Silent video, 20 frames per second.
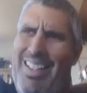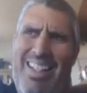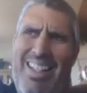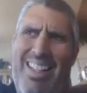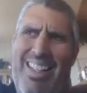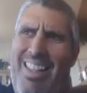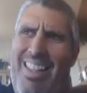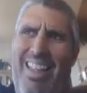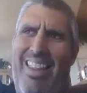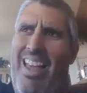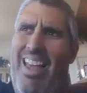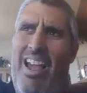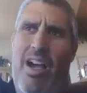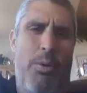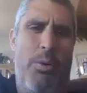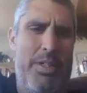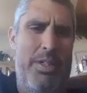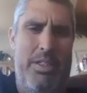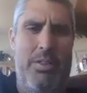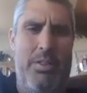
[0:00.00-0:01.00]
they
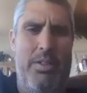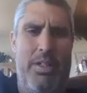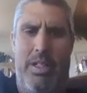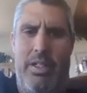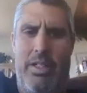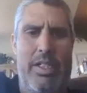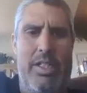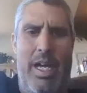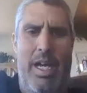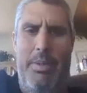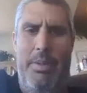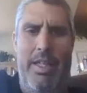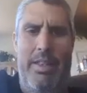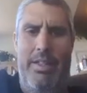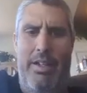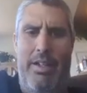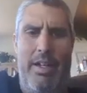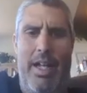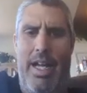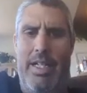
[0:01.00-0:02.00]
always do a good job getting
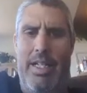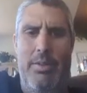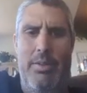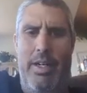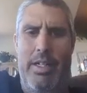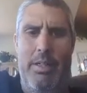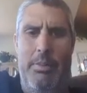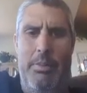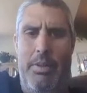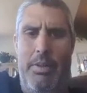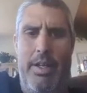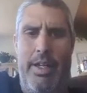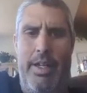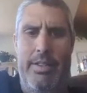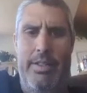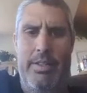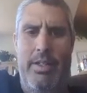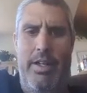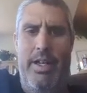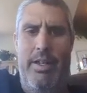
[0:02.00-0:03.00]
their guys ready to play.
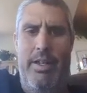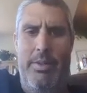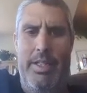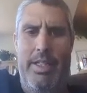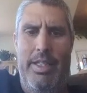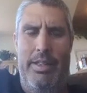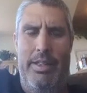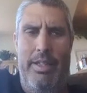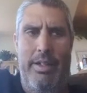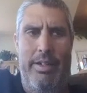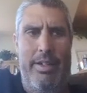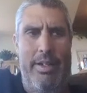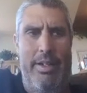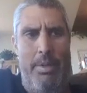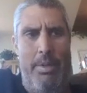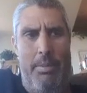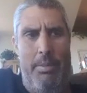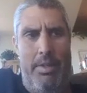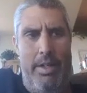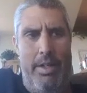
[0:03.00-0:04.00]
So I would think they're going to be
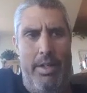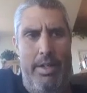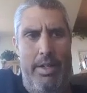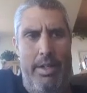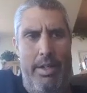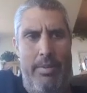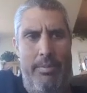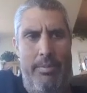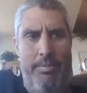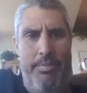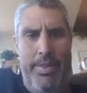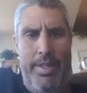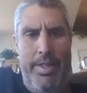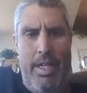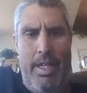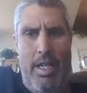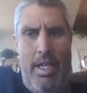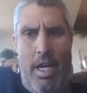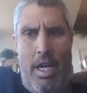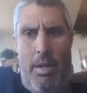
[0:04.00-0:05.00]
pretty good.
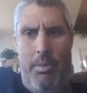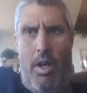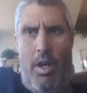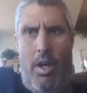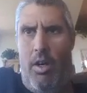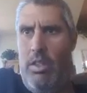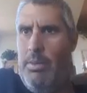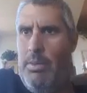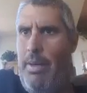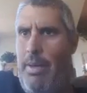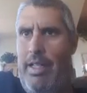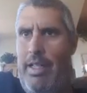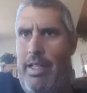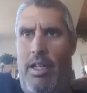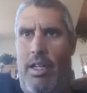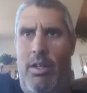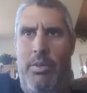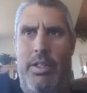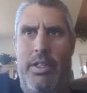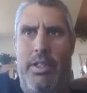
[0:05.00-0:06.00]
Carlsbad's
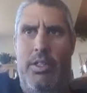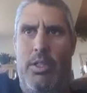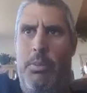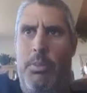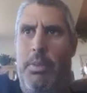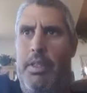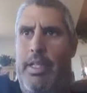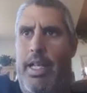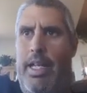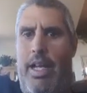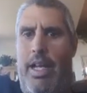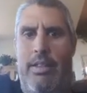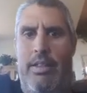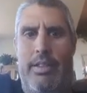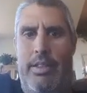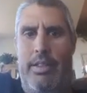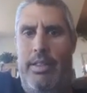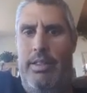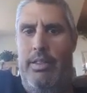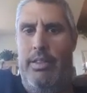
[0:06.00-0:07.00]
always super
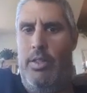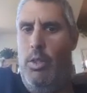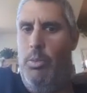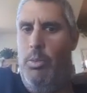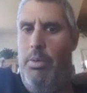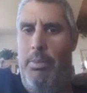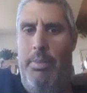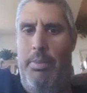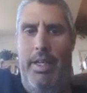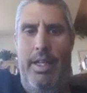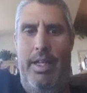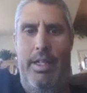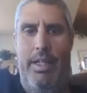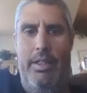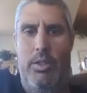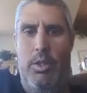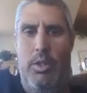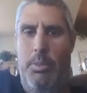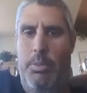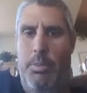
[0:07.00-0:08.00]
talented, super big and super